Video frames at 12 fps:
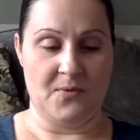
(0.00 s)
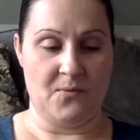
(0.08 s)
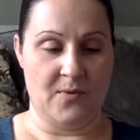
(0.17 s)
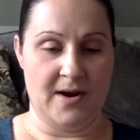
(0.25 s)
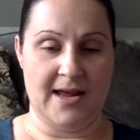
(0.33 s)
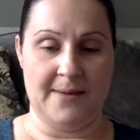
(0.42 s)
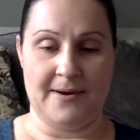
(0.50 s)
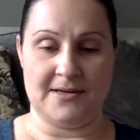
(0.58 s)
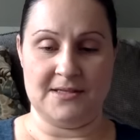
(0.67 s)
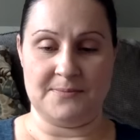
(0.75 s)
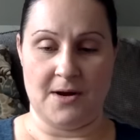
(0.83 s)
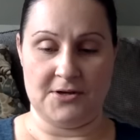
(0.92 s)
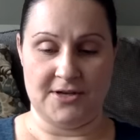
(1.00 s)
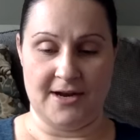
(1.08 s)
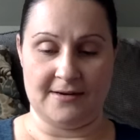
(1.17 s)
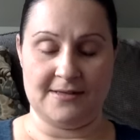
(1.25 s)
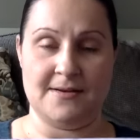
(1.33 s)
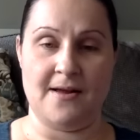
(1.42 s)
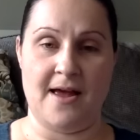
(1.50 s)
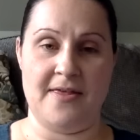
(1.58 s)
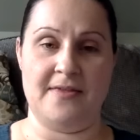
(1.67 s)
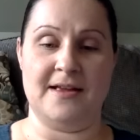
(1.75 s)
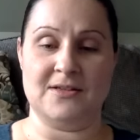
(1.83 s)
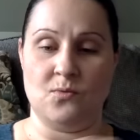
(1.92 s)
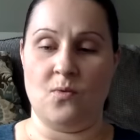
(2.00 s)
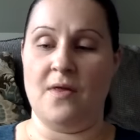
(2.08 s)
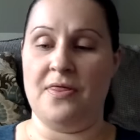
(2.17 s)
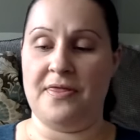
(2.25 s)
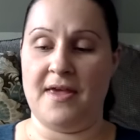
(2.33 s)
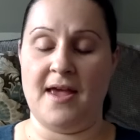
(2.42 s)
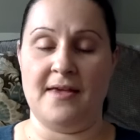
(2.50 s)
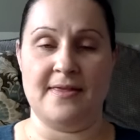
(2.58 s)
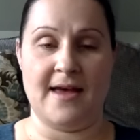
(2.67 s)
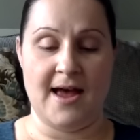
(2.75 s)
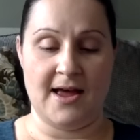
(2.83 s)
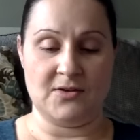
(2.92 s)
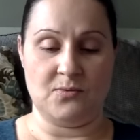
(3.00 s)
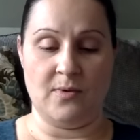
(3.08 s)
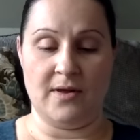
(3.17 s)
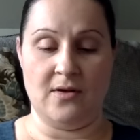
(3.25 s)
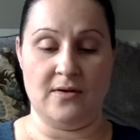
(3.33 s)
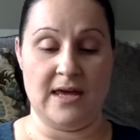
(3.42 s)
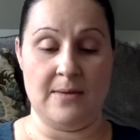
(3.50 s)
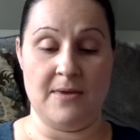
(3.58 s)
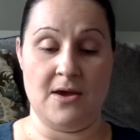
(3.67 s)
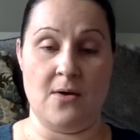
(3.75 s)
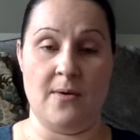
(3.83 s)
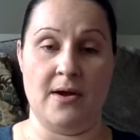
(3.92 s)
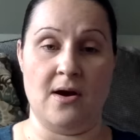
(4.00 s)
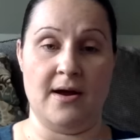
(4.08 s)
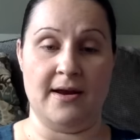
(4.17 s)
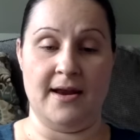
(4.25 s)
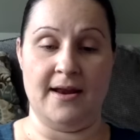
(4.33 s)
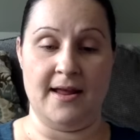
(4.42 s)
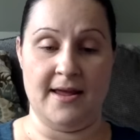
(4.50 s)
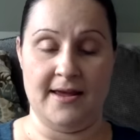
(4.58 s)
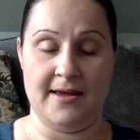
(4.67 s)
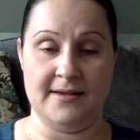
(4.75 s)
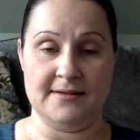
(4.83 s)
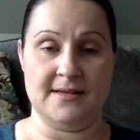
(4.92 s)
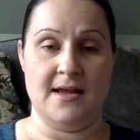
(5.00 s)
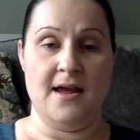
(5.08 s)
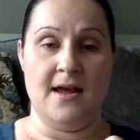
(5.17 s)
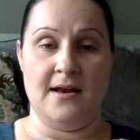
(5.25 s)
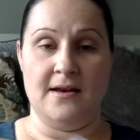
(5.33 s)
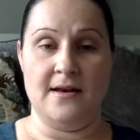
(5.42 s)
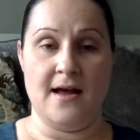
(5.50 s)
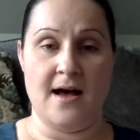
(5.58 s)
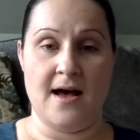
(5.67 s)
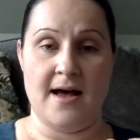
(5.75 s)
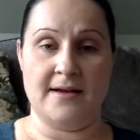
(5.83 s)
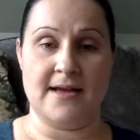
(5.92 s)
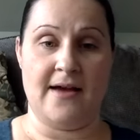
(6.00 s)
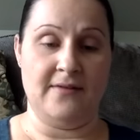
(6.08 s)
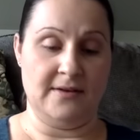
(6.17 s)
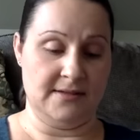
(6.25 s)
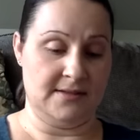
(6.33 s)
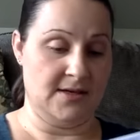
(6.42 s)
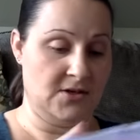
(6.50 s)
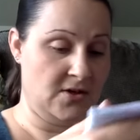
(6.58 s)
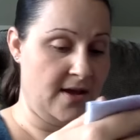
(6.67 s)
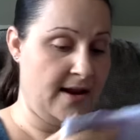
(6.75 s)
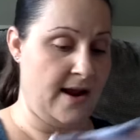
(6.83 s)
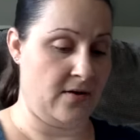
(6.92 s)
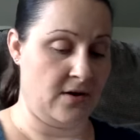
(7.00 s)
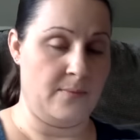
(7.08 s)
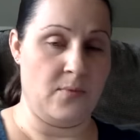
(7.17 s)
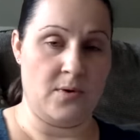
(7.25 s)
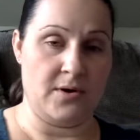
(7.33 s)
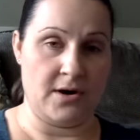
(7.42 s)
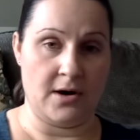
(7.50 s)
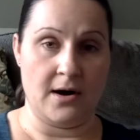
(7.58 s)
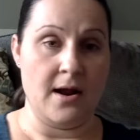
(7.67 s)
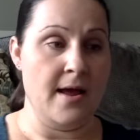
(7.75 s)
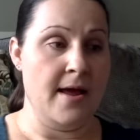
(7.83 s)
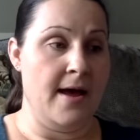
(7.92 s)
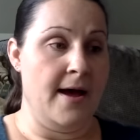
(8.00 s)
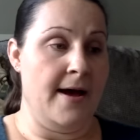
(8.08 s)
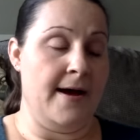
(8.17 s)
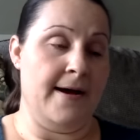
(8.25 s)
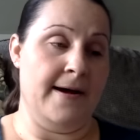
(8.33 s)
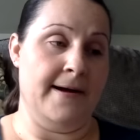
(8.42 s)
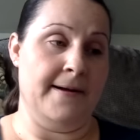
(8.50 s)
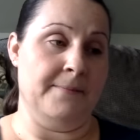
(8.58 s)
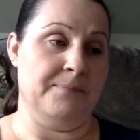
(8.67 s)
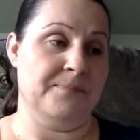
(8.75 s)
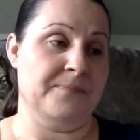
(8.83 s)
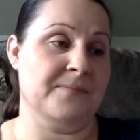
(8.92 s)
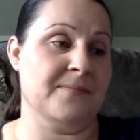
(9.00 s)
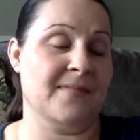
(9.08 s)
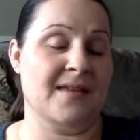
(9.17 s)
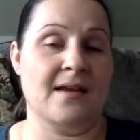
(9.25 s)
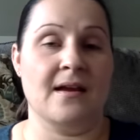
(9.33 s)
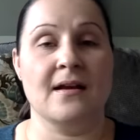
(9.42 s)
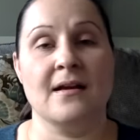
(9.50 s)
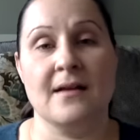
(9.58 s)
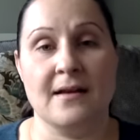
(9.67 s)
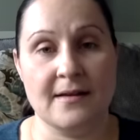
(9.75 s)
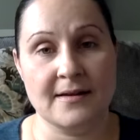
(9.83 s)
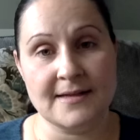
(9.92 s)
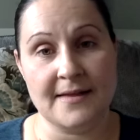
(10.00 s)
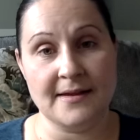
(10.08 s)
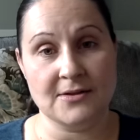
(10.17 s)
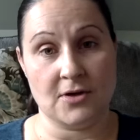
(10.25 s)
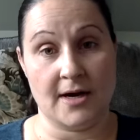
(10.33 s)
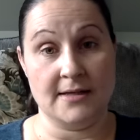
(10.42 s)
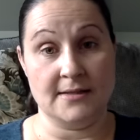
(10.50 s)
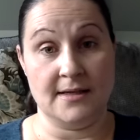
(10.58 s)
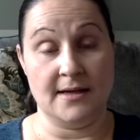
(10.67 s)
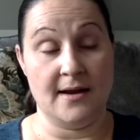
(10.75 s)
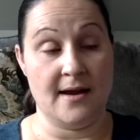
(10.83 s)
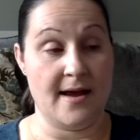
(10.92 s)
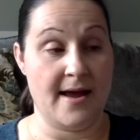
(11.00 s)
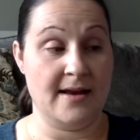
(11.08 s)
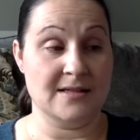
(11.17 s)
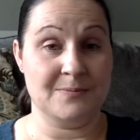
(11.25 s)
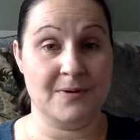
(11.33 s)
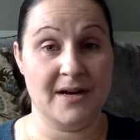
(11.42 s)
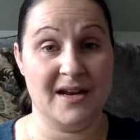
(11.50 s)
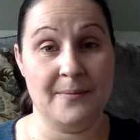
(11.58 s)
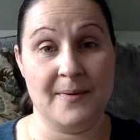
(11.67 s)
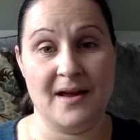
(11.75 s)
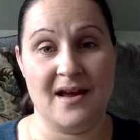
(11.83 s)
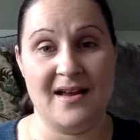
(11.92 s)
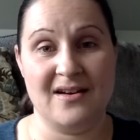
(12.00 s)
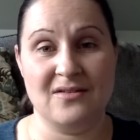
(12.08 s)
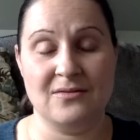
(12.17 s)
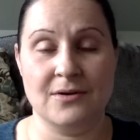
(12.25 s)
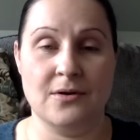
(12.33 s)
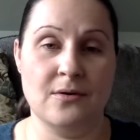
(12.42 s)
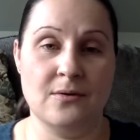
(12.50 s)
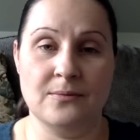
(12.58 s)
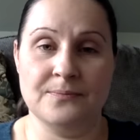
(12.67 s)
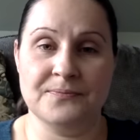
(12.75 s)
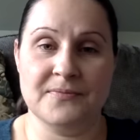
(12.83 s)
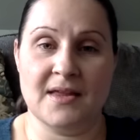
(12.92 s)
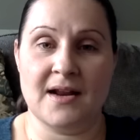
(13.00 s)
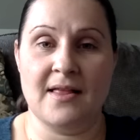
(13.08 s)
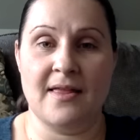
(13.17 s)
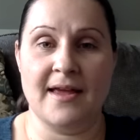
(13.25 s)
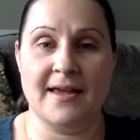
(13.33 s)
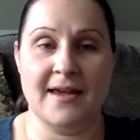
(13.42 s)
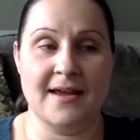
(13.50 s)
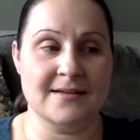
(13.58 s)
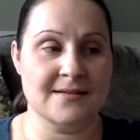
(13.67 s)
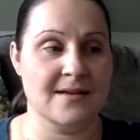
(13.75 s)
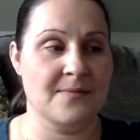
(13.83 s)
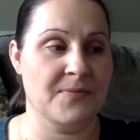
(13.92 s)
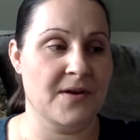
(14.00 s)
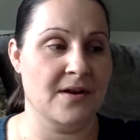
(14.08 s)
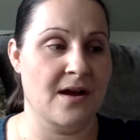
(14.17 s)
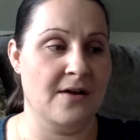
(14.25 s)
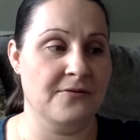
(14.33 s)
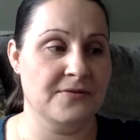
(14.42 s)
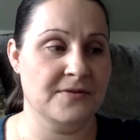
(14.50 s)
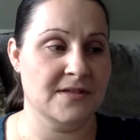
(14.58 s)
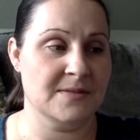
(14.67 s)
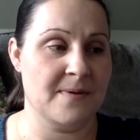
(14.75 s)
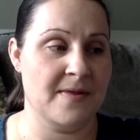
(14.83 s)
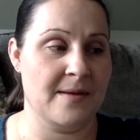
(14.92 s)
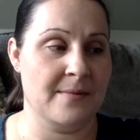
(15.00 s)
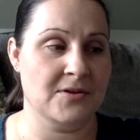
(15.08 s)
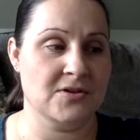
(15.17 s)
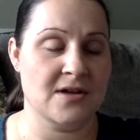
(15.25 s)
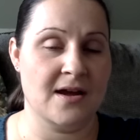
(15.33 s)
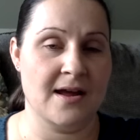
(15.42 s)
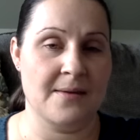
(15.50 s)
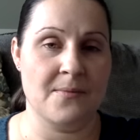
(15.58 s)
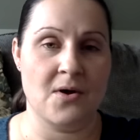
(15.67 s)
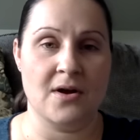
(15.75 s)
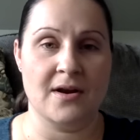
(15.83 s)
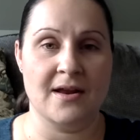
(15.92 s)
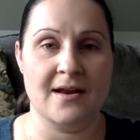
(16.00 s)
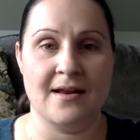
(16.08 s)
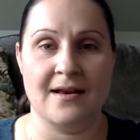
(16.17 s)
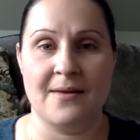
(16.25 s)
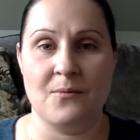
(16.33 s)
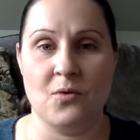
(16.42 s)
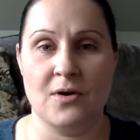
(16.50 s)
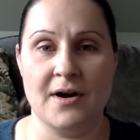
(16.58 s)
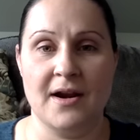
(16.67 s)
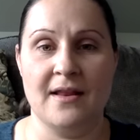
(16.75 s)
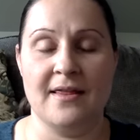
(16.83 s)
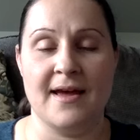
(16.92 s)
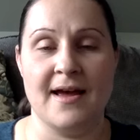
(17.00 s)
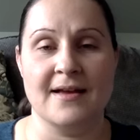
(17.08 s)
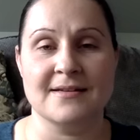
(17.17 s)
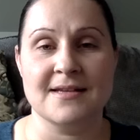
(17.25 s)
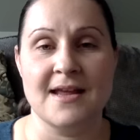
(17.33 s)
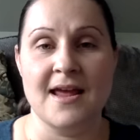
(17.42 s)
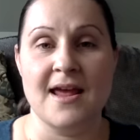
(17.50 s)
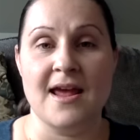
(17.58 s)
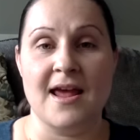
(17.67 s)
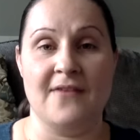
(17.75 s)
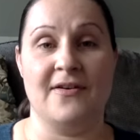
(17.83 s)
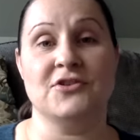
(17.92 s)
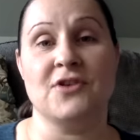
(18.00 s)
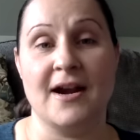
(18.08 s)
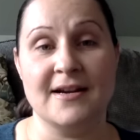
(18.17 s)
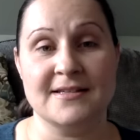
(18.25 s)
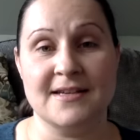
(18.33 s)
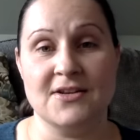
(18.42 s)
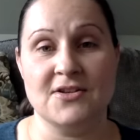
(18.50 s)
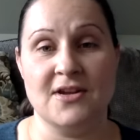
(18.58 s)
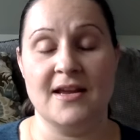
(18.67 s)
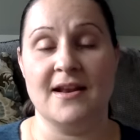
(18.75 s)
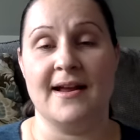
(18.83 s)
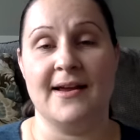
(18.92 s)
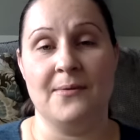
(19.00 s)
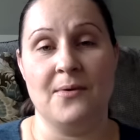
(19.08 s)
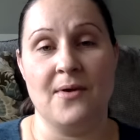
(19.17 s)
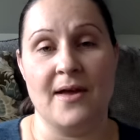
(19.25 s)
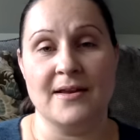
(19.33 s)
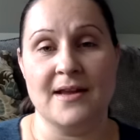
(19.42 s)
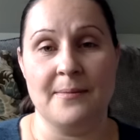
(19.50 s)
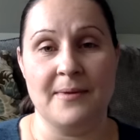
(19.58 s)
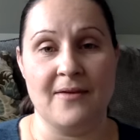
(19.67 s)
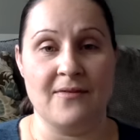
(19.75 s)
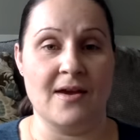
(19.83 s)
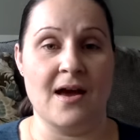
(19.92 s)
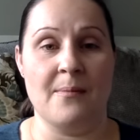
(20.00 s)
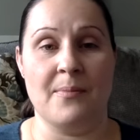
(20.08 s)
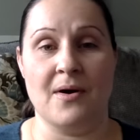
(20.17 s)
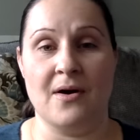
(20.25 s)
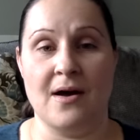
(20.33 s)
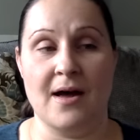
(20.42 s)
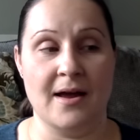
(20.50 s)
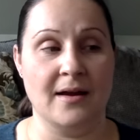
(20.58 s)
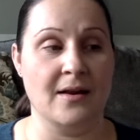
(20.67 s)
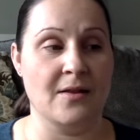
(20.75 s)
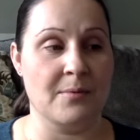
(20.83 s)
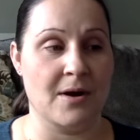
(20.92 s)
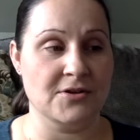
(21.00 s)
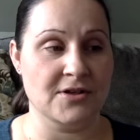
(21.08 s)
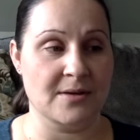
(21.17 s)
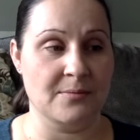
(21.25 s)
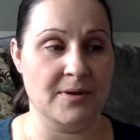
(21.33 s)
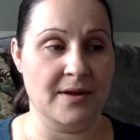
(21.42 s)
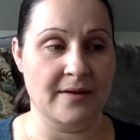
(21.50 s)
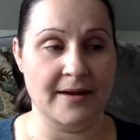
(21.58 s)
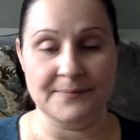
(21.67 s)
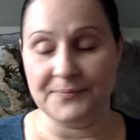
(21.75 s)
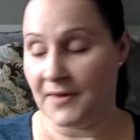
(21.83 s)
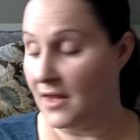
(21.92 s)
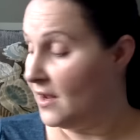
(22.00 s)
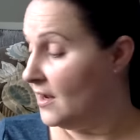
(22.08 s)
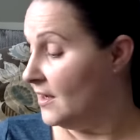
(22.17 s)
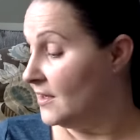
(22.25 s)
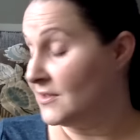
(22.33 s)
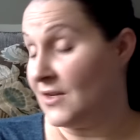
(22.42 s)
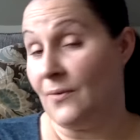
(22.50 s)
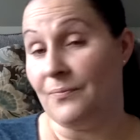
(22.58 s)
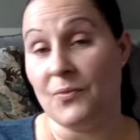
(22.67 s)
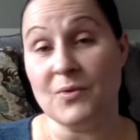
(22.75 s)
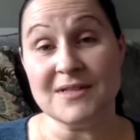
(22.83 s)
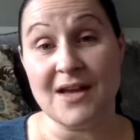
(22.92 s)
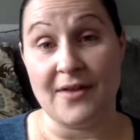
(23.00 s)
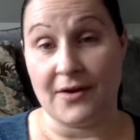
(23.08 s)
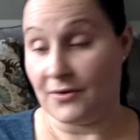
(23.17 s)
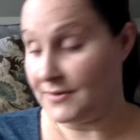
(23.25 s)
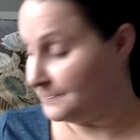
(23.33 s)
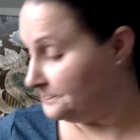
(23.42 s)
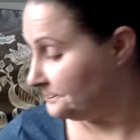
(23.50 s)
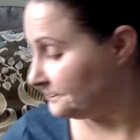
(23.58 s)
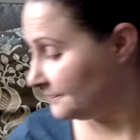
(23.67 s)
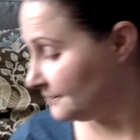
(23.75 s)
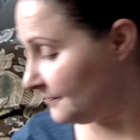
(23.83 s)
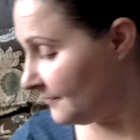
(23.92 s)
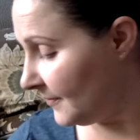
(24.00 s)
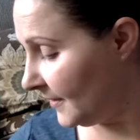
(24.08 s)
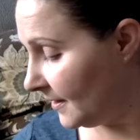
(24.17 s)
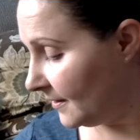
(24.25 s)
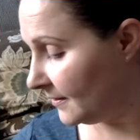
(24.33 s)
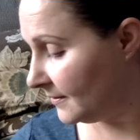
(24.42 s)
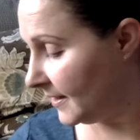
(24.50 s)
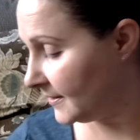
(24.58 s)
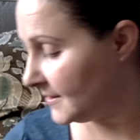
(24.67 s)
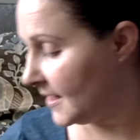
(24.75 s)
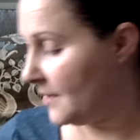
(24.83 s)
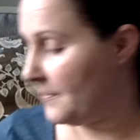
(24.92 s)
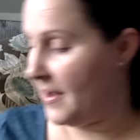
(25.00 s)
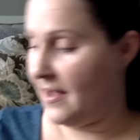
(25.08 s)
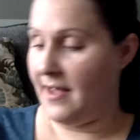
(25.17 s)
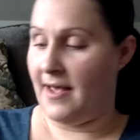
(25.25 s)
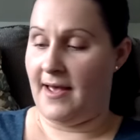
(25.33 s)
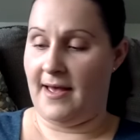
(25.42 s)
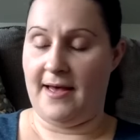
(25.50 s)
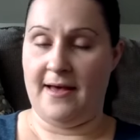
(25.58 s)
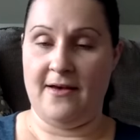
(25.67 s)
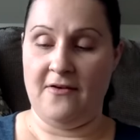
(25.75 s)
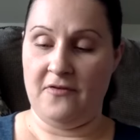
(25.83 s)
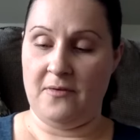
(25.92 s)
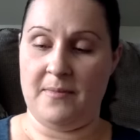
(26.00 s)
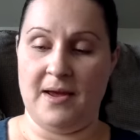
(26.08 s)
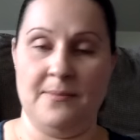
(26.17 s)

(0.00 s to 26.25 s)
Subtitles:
when I get back to this project, I think that's one thing that will keep me going on it, is not having to stitch that outer border. Because that thing's crazy. And it's pretty, but I don't know that I like it enough to spend that much time on it, and I'm worried that if I try to stitch it, I will end up giving up on the project completely. So we'll see how that goes. Next up, I have my